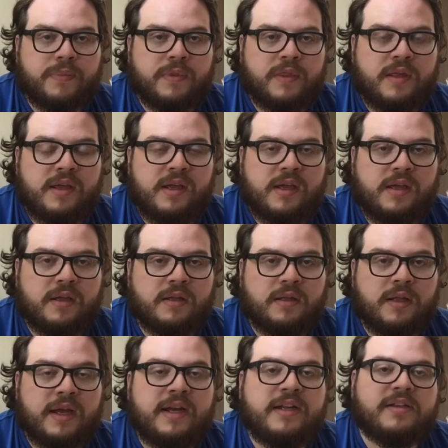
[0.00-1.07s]
the
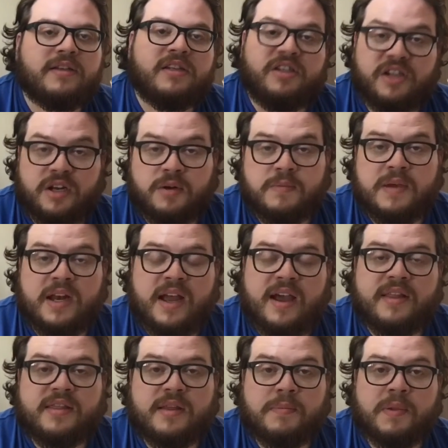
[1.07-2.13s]
ladies and gentlemen
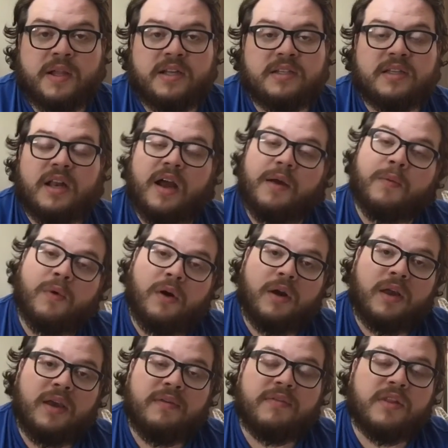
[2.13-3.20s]
at the place that I
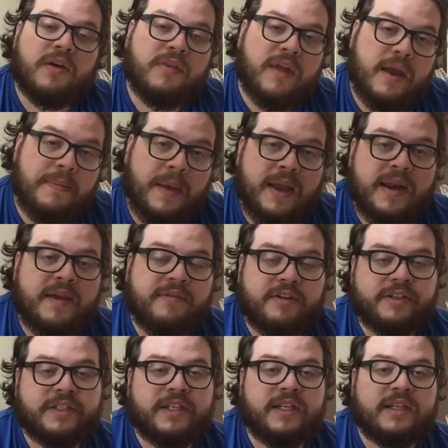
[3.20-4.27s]
work, even though they may never
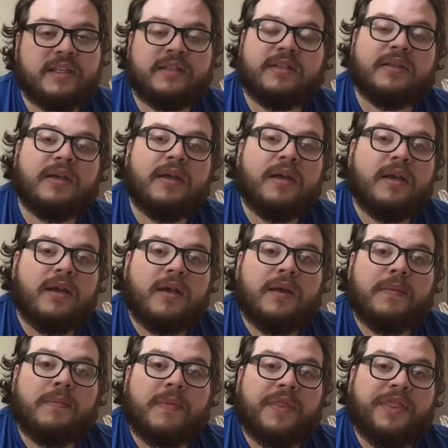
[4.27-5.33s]
see this.
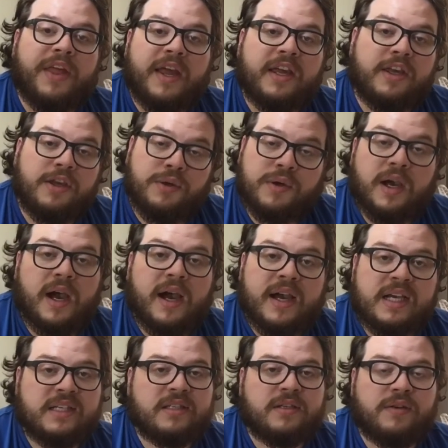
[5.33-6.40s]
But thank you
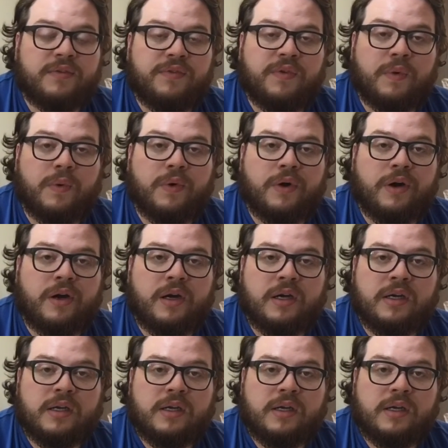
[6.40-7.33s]
guys for